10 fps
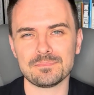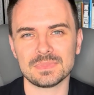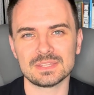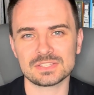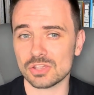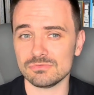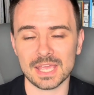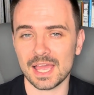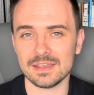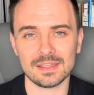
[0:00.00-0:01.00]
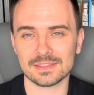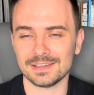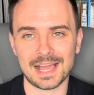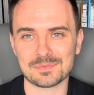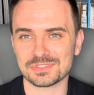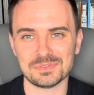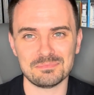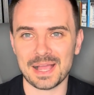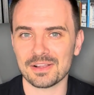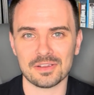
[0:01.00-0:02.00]
So yeah, another absolute
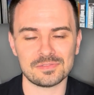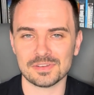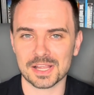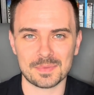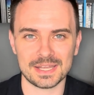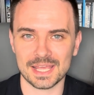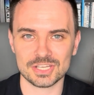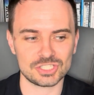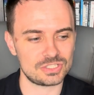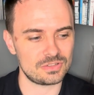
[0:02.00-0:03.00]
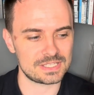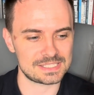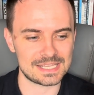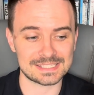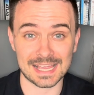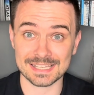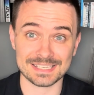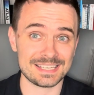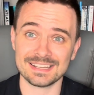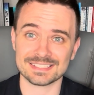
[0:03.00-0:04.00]
banger of a recommendation on this list. As I
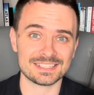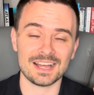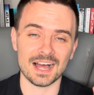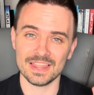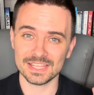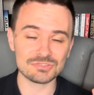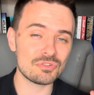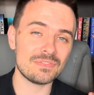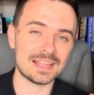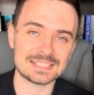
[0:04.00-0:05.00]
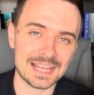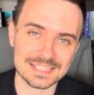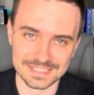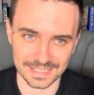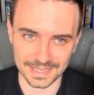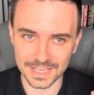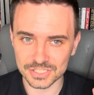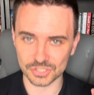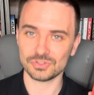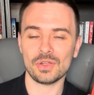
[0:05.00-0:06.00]
said at the start, these are all fantastic.
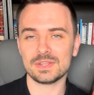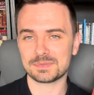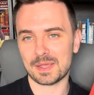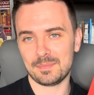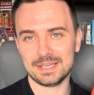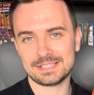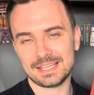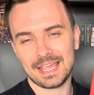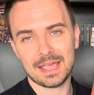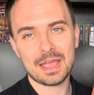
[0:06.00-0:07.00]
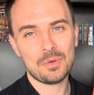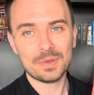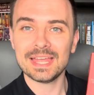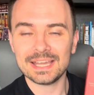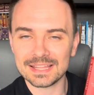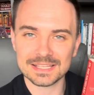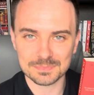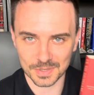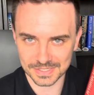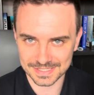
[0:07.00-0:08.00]
So don't expect me to sit here with any of these
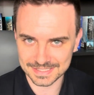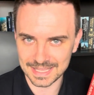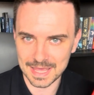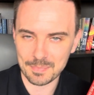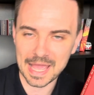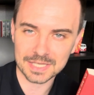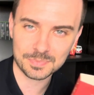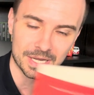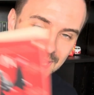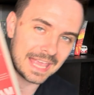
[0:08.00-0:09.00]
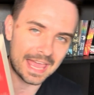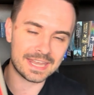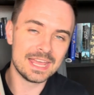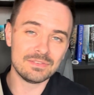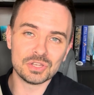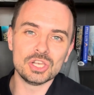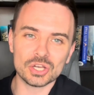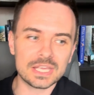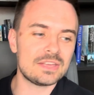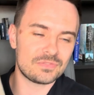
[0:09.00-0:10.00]
books and say they're bad. But again, if you're
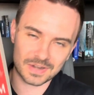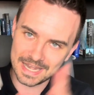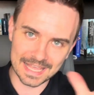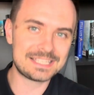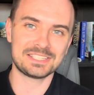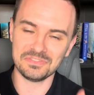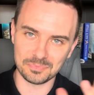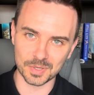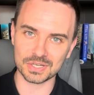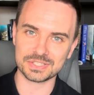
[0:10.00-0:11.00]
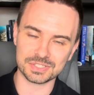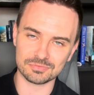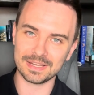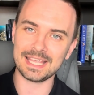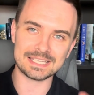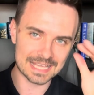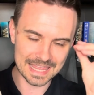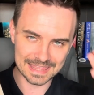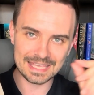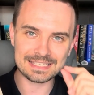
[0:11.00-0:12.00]
looking for a list of books to read,
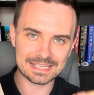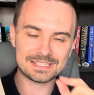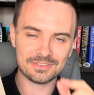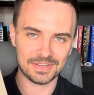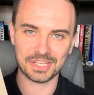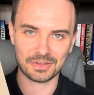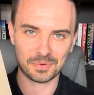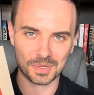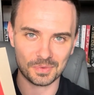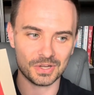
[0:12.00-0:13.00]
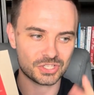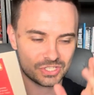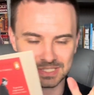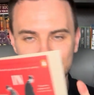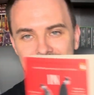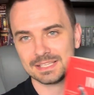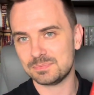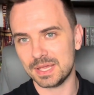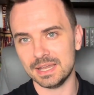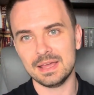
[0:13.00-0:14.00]
this is the video you want to watch because this has
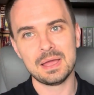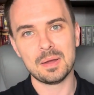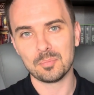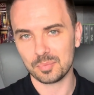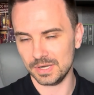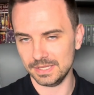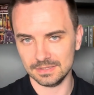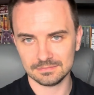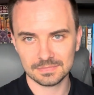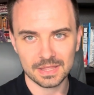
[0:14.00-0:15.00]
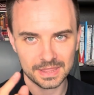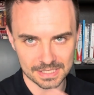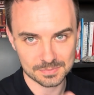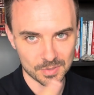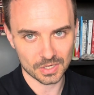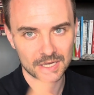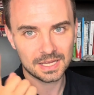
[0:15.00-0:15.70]
been brilliant. This book